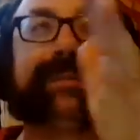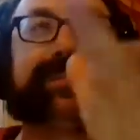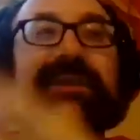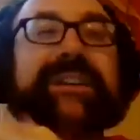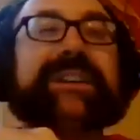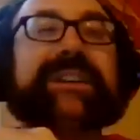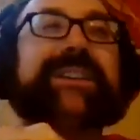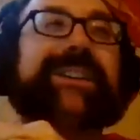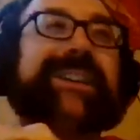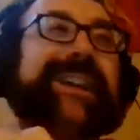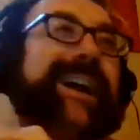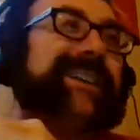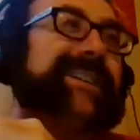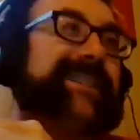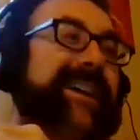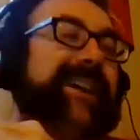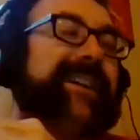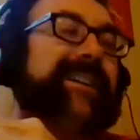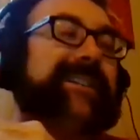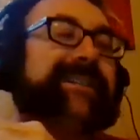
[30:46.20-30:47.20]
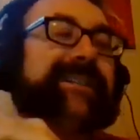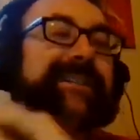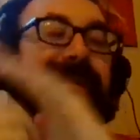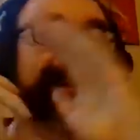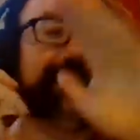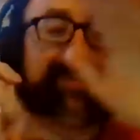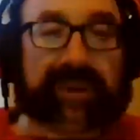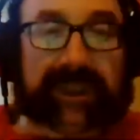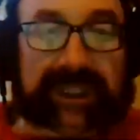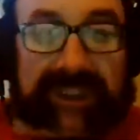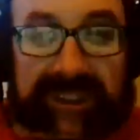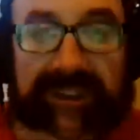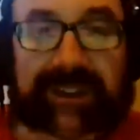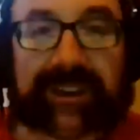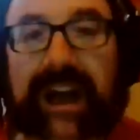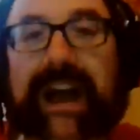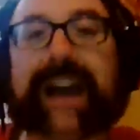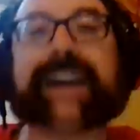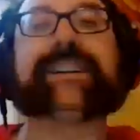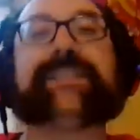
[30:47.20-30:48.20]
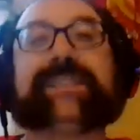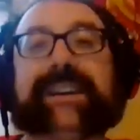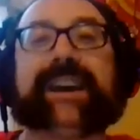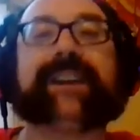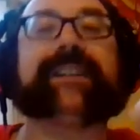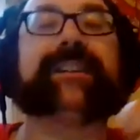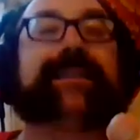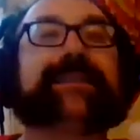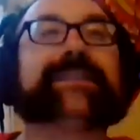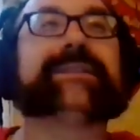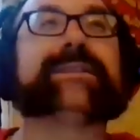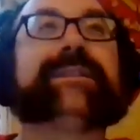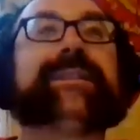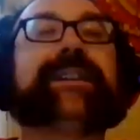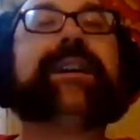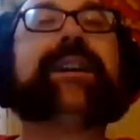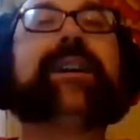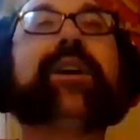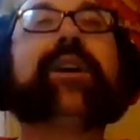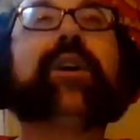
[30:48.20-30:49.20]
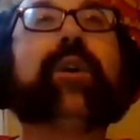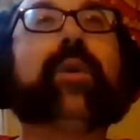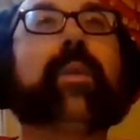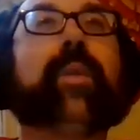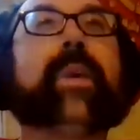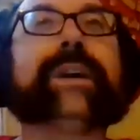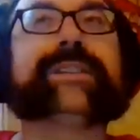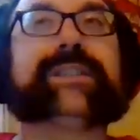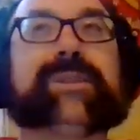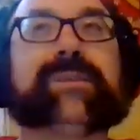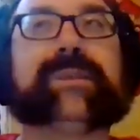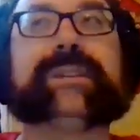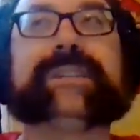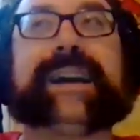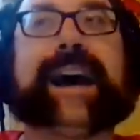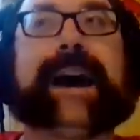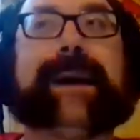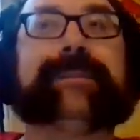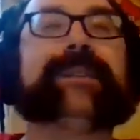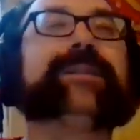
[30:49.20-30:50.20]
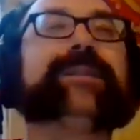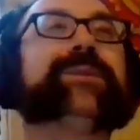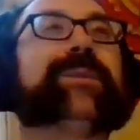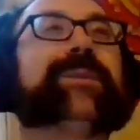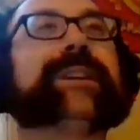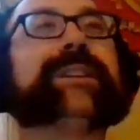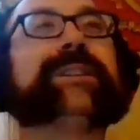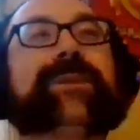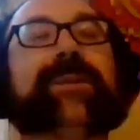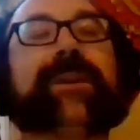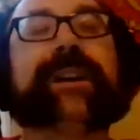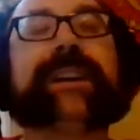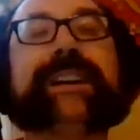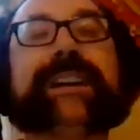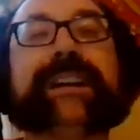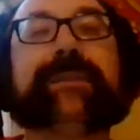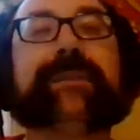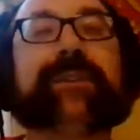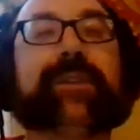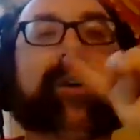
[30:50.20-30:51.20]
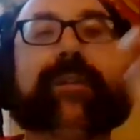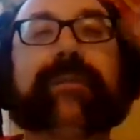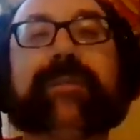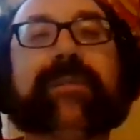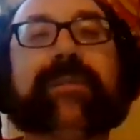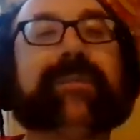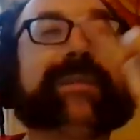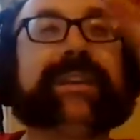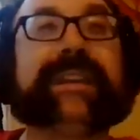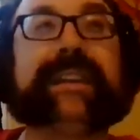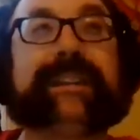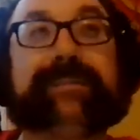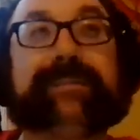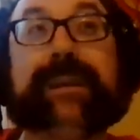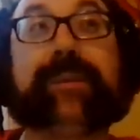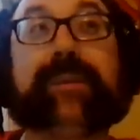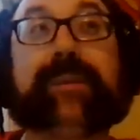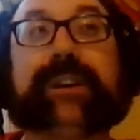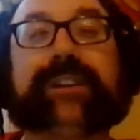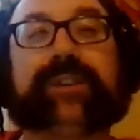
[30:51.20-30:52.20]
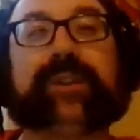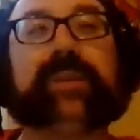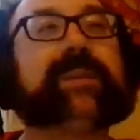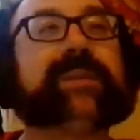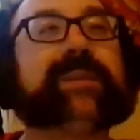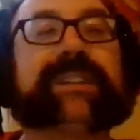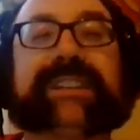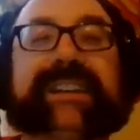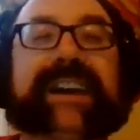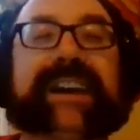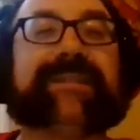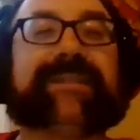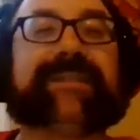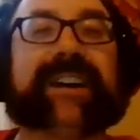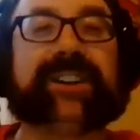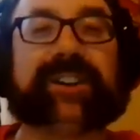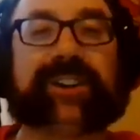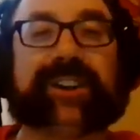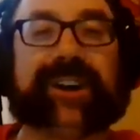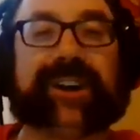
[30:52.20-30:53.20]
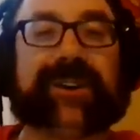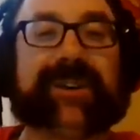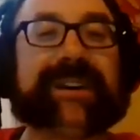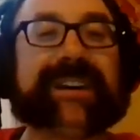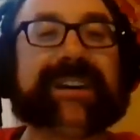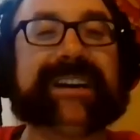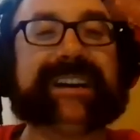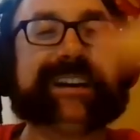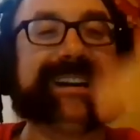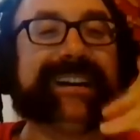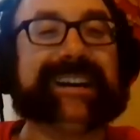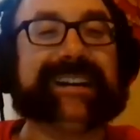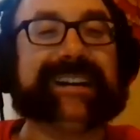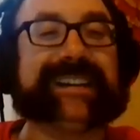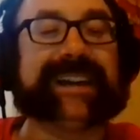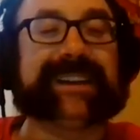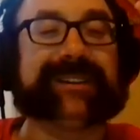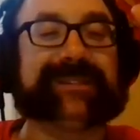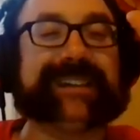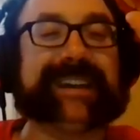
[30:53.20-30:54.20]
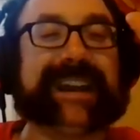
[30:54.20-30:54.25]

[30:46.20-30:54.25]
the Pretty Little Liars characters what's going to happen in 2020, it would all people would assume it was a sci-fi show and not a